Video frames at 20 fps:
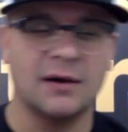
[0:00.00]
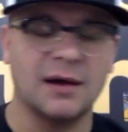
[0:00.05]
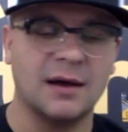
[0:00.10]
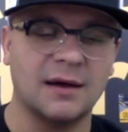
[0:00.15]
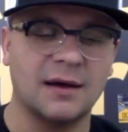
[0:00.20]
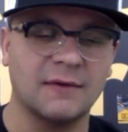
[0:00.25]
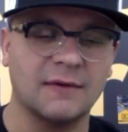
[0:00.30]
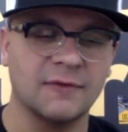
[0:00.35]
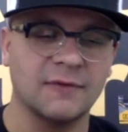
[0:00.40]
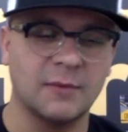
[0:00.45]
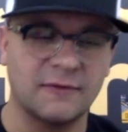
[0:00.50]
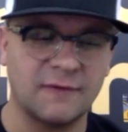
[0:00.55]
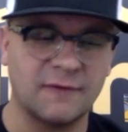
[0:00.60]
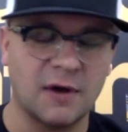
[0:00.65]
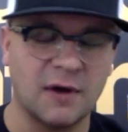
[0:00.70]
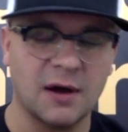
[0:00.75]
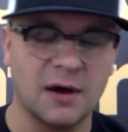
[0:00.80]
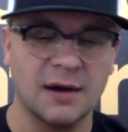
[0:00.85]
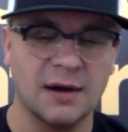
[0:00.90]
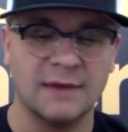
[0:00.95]
uh, from
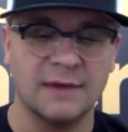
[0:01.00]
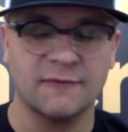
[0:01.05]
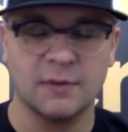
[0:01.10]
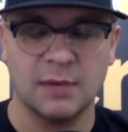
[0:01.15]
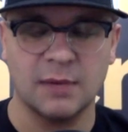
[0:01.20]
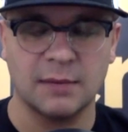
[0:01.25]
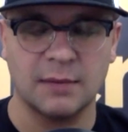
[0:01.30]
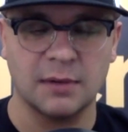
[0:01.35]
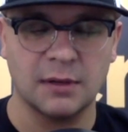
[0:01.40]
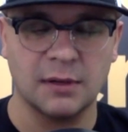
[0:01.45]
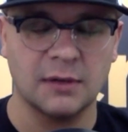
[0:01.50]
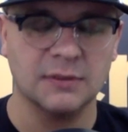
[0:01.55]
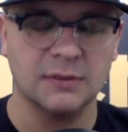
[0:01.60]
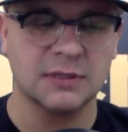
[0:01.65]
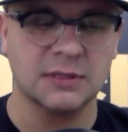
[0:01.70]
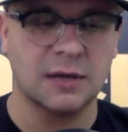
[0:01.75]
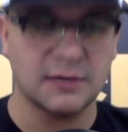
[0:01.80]
afar and from up close.